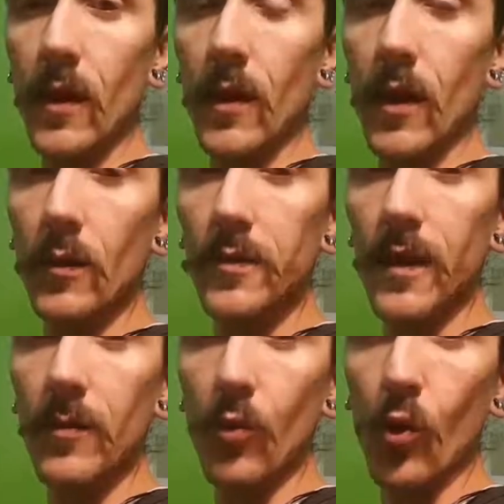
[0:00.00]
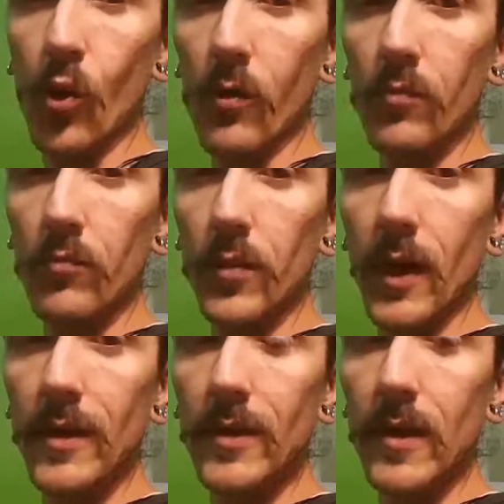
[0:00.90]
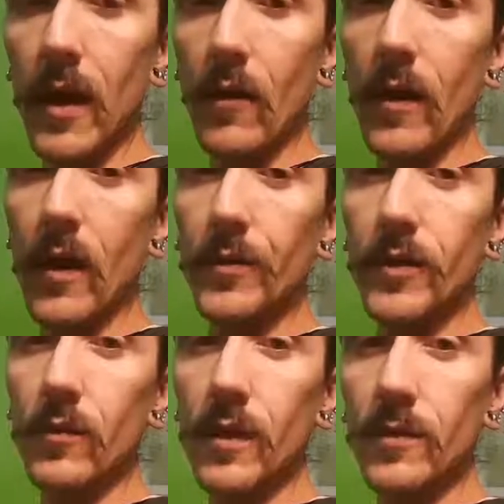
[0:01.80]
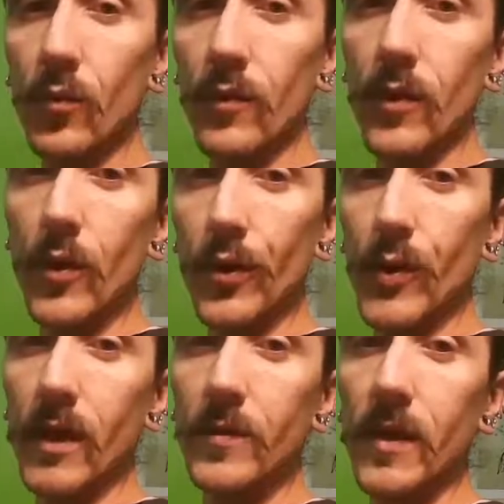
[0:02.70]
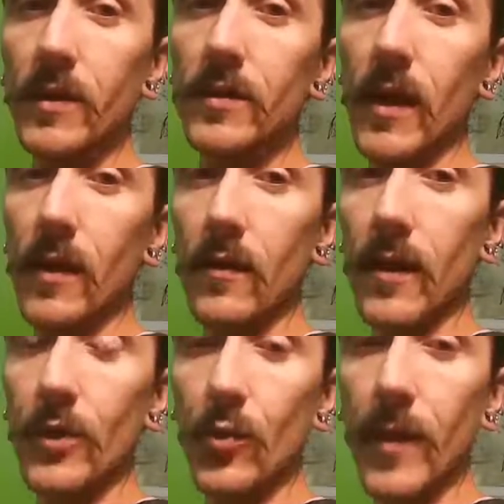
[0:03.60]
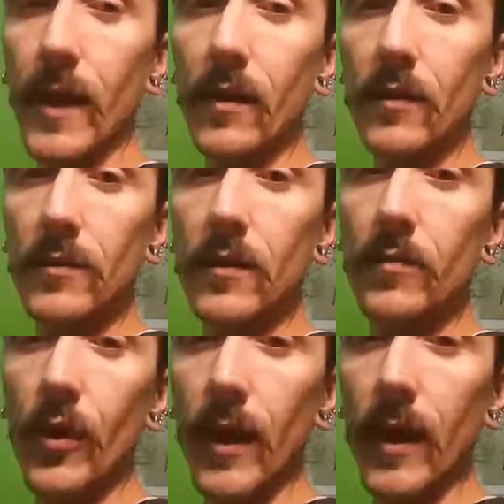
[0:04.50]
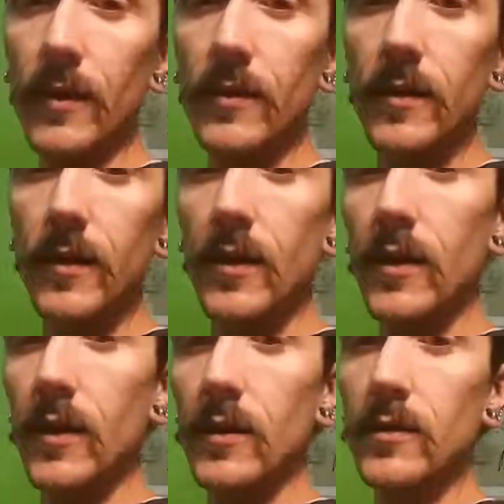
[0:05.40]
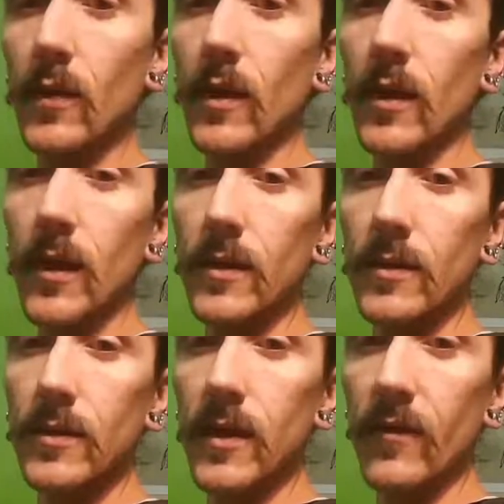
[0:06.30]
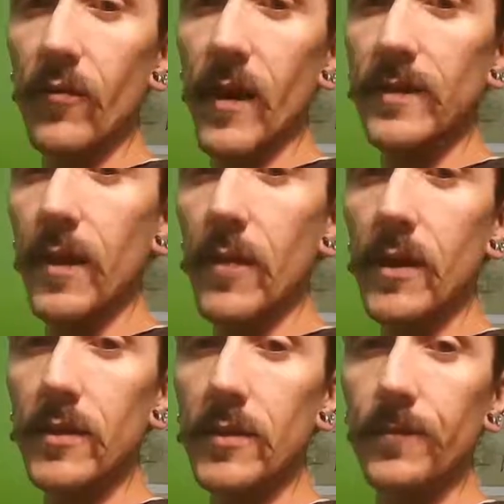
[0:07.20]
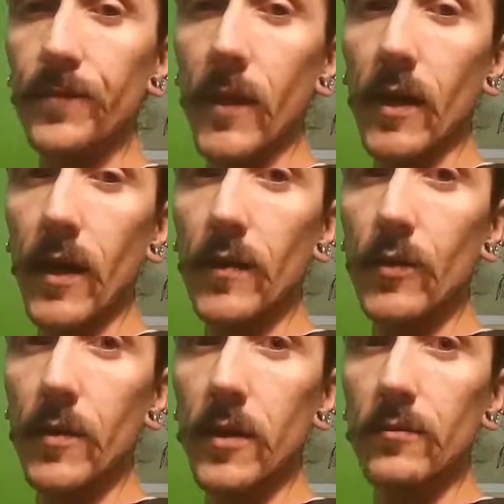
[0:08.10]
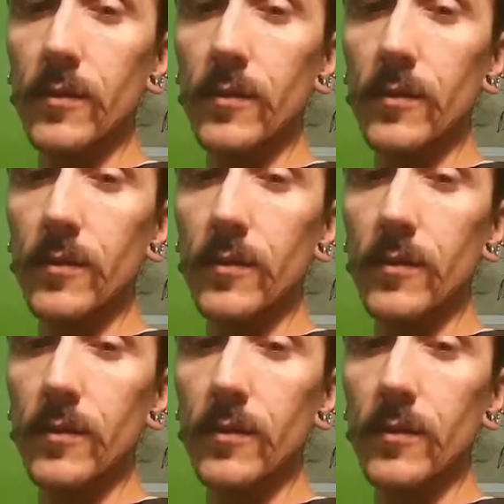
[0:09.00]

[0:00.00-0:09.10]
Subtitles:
Helps to get more blood into the area, helps to release more of the neurotransmitters and the natural painkillers that the body has. So we're going to let this sit here for about 10 minutes and let the treatment